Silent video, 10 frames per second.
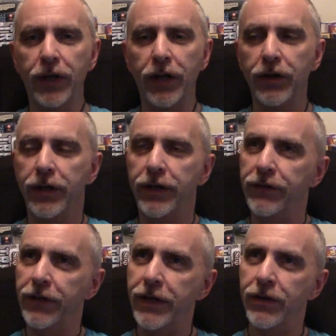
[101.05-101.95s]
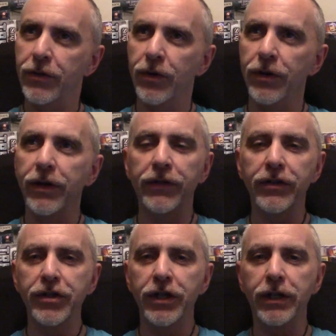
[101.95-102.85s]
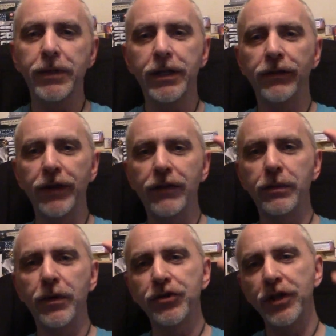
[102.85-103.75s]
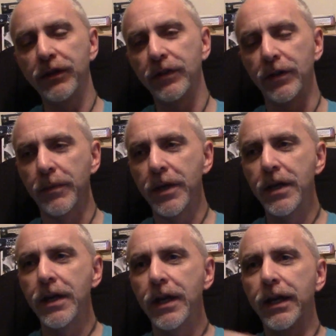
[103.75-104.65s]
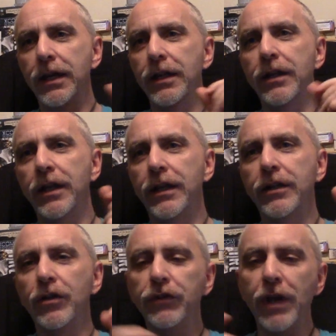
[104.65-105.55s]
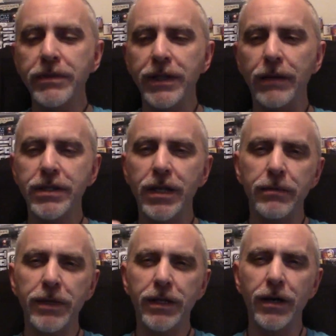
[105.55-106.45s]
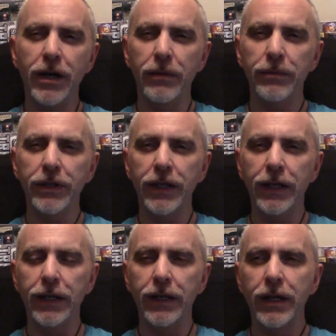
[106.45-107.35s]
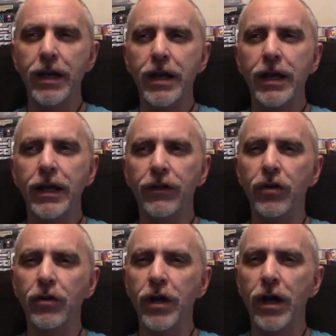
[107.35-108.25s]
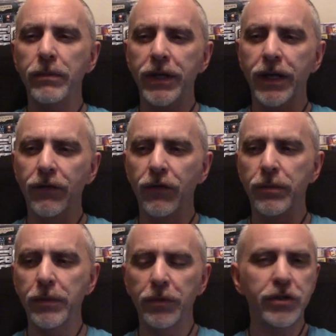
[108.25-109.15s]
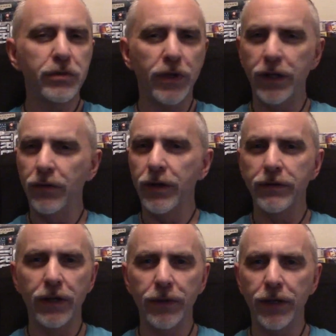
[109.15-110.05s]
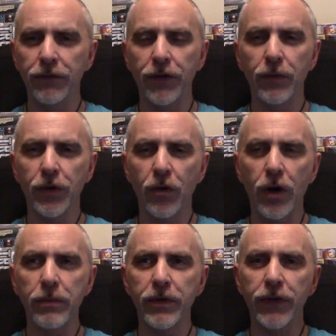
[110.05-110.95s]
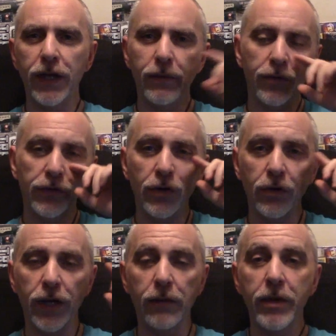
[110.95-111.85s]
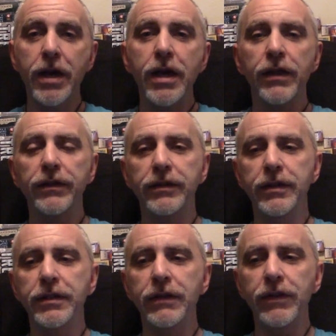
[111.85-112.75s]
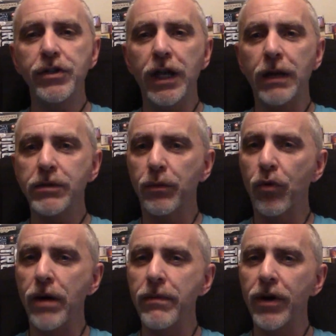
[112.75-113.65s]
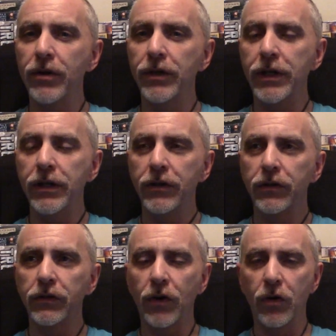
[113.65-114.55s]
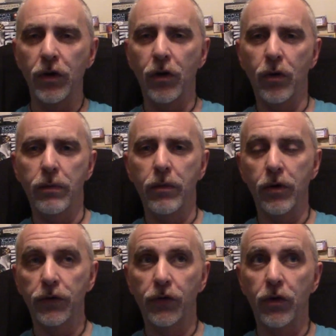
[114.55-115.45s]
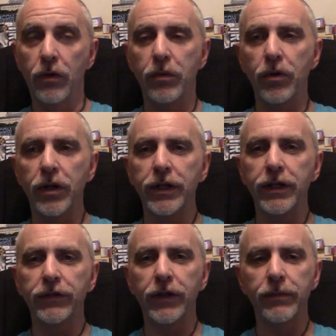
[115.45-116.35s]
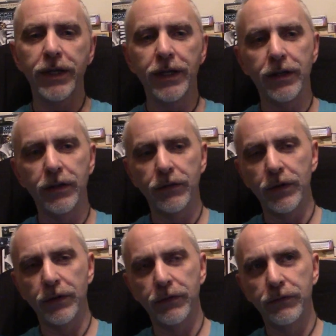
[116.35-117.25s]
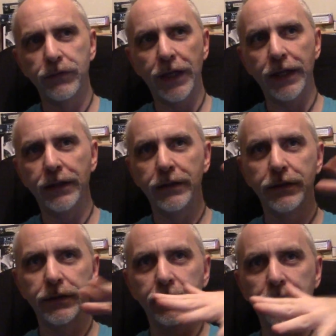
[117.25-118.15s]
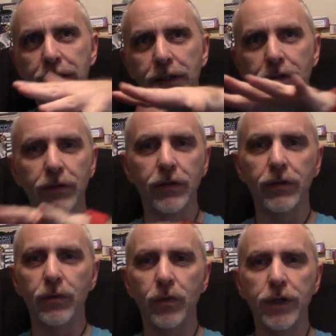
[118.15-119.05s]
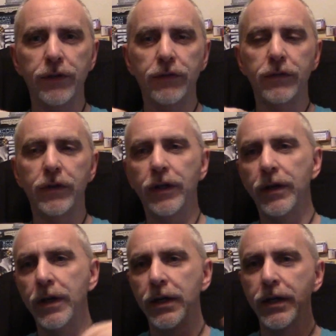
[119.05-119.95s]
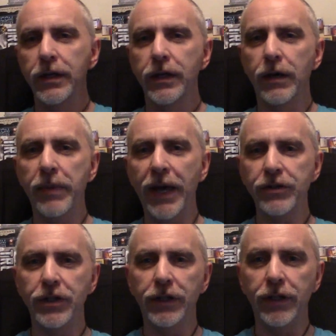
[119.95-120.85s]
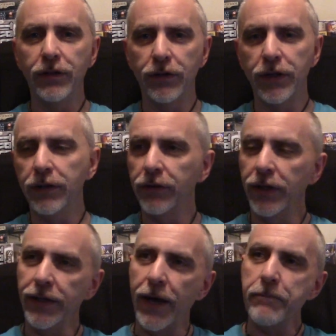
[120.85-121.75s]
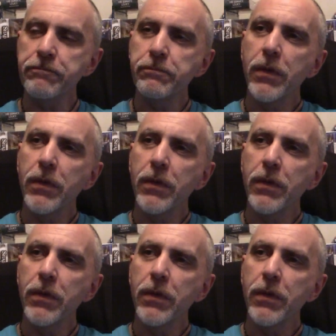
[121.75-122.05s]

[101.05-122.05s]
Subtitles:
And I didn't say the other word, I said chitty, because they have small chits in them. And those types of games tend to be complicated and too complicated for people who just want to get around a table and have fun with a cooperative game or solo game. The DVG games are primarily solo or soloable, at least. And I'm thinking of the Flight Leader ones, Apache Leader, things like that.